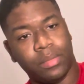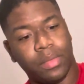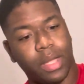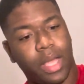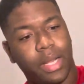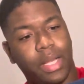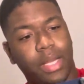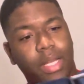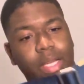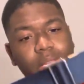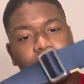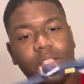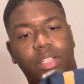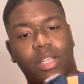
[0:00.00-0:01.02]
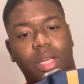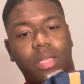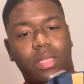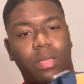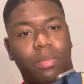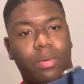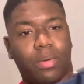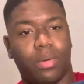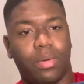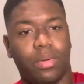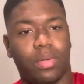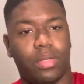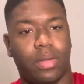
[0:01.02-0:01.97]
And it is
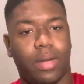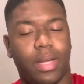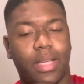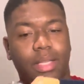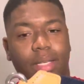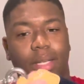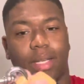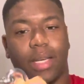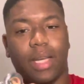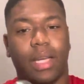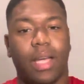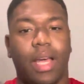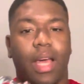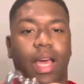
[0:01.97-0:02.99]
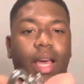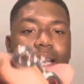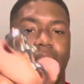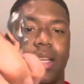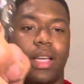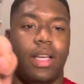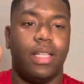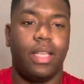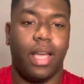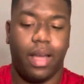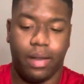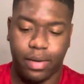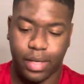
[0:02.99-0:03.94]
adjustable, so that's good. And it does
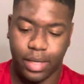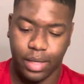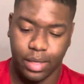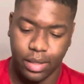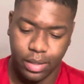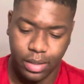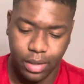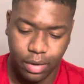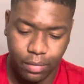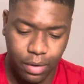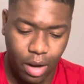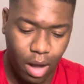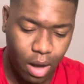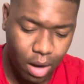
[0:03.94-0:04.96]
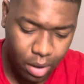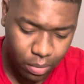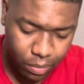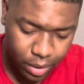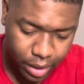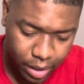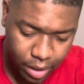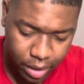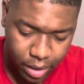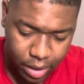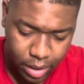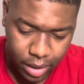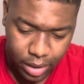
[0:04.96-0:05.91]
have the silver hardware.
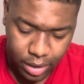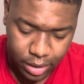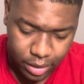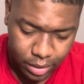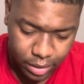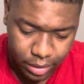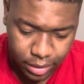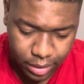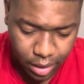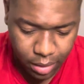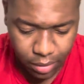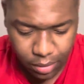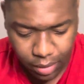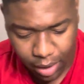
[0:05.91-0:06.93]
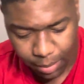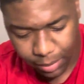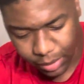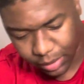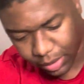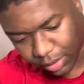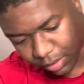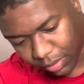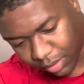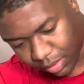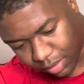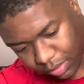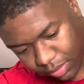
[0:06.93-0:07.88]
So I'm just
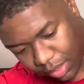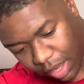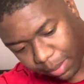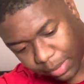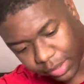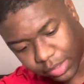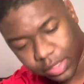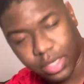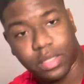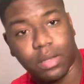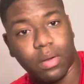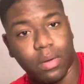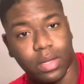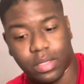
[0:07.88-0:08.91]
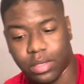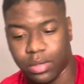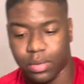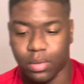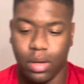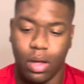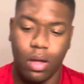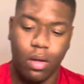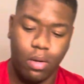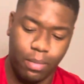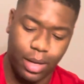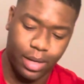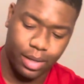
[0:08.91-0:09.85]
going to, oh
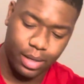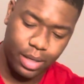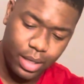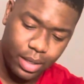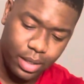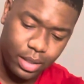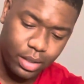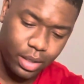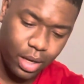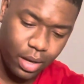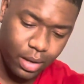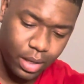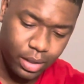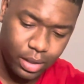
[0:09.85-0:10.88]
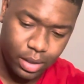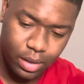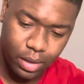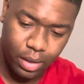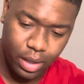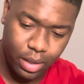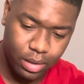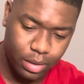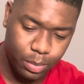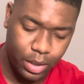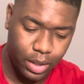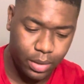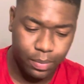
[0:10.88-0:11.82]
my goodness, y'all, I need to learn how to
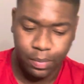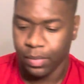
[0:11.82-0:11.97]
speak.